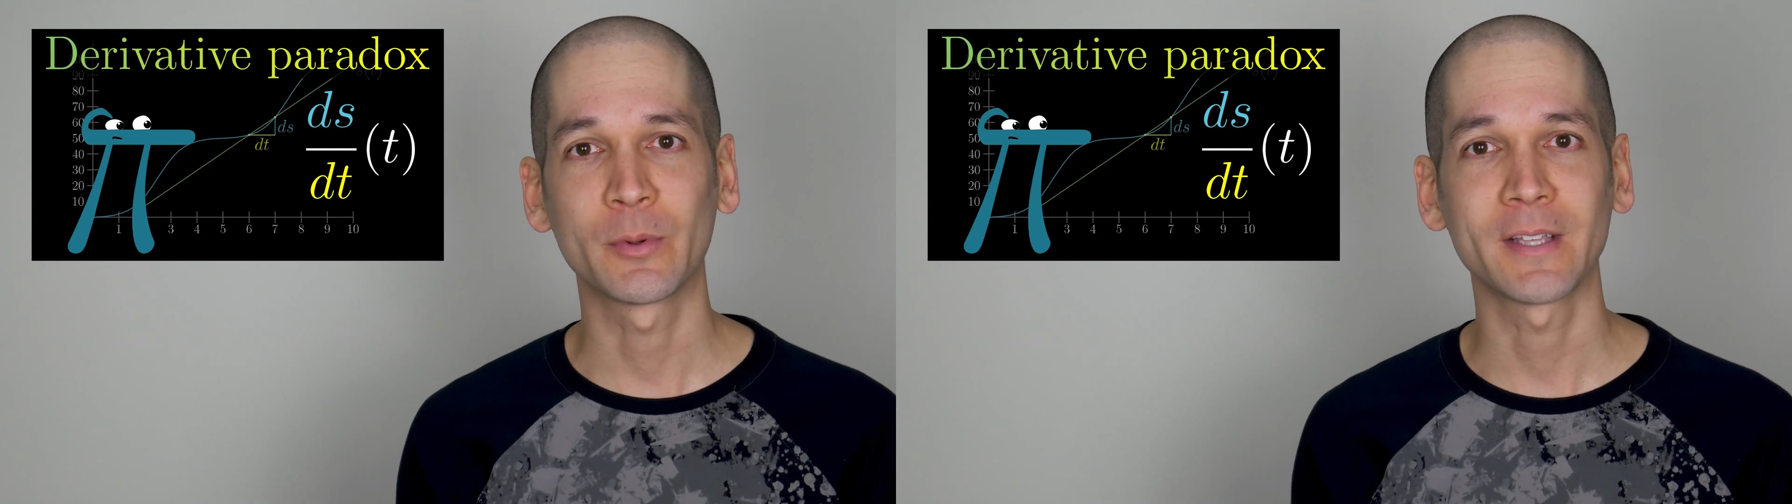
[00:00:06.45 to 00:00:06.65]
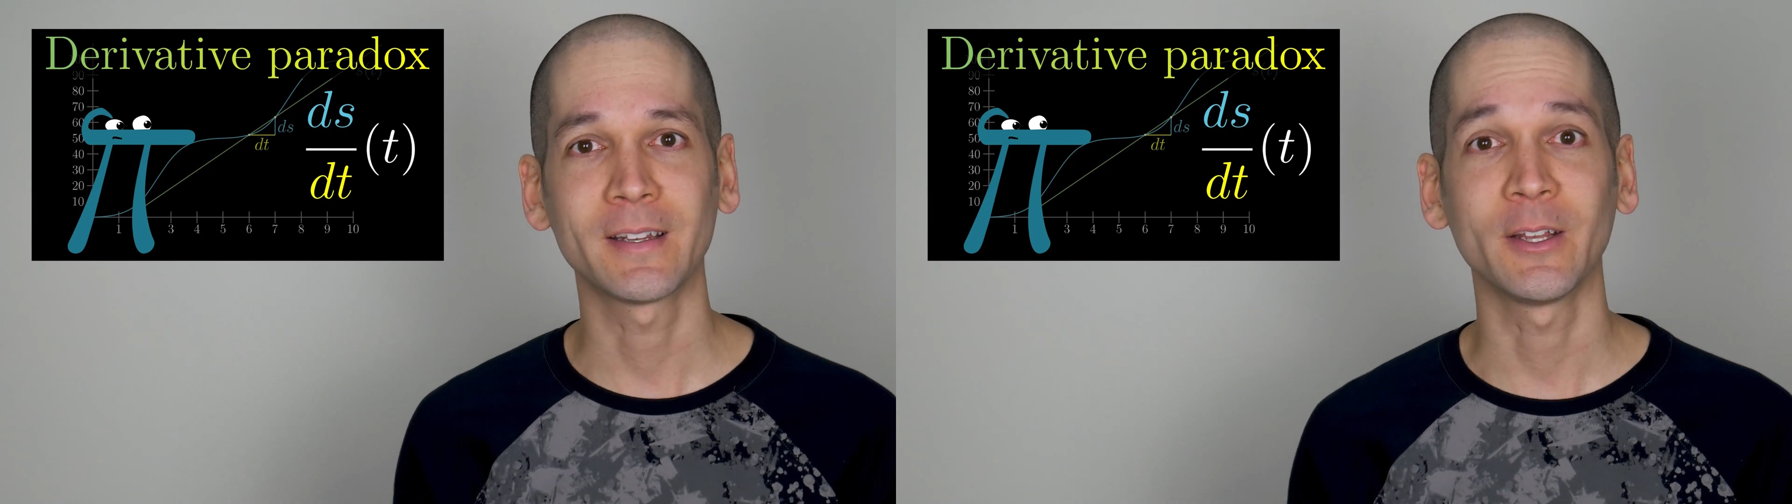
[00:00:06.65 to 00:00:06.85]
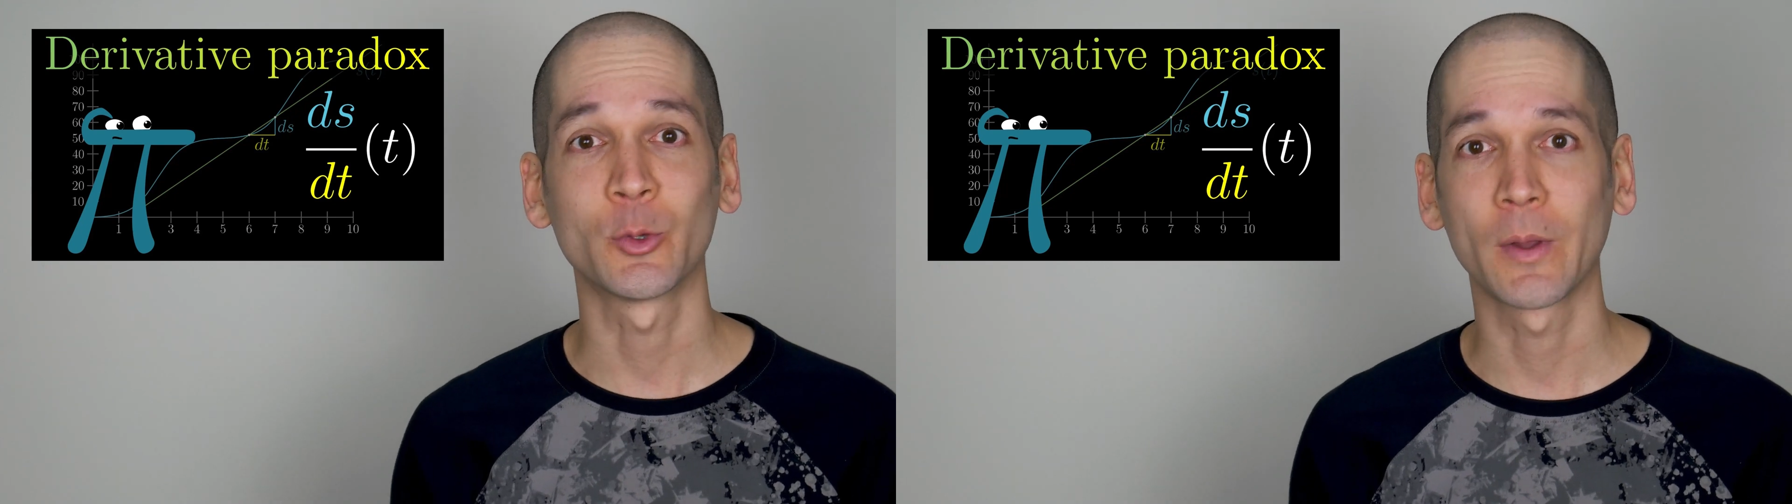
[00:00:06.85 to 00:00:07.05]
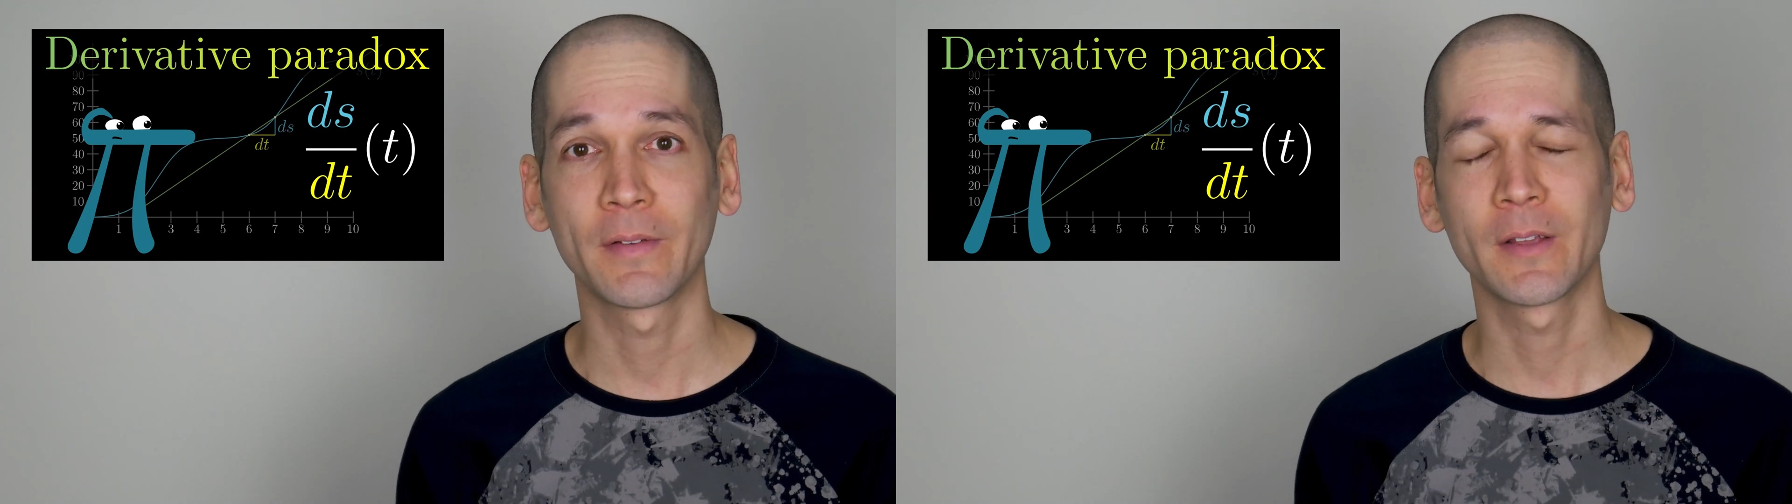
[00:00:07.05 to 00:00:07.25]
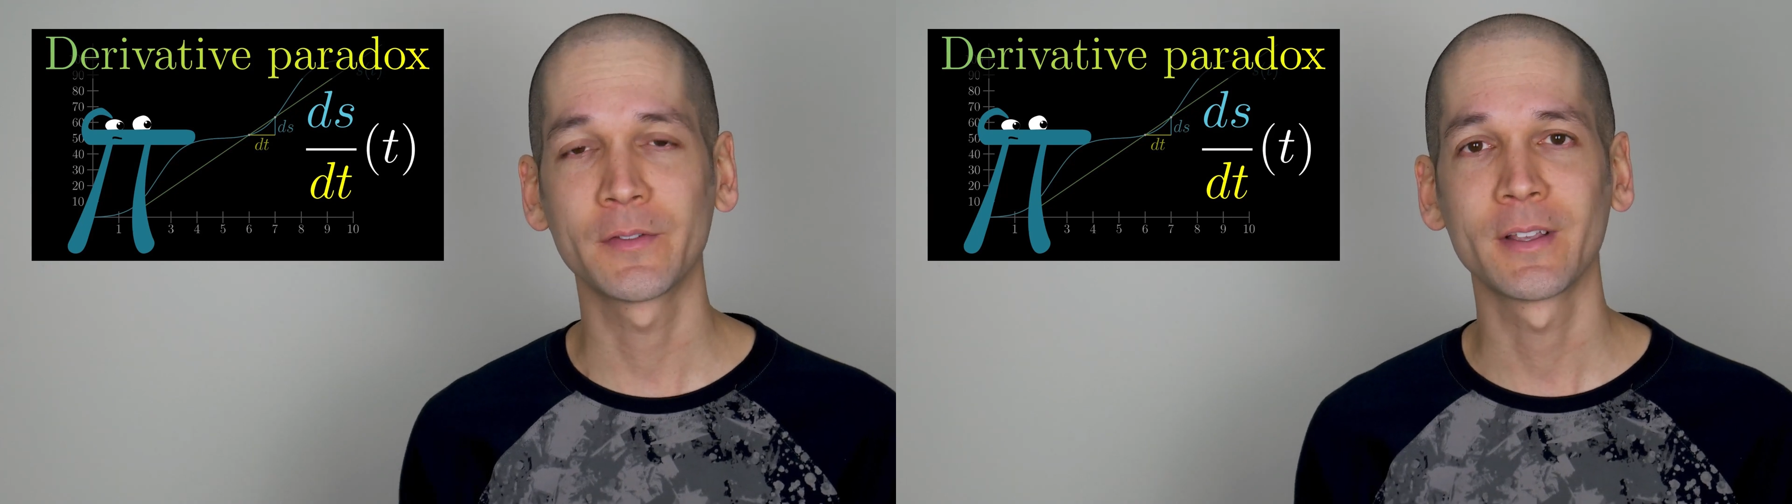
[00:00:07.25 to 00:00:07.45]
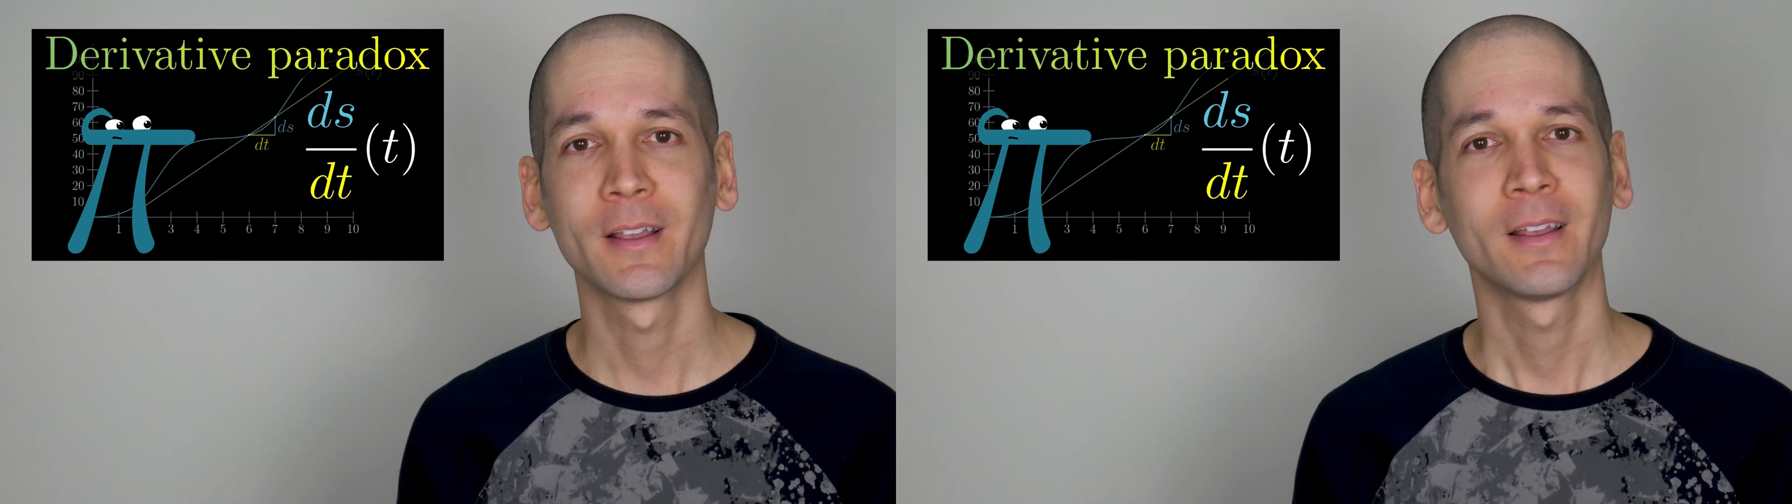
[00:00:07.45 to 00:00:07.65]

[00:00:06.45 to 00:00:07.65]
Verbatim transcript: presenting derivatives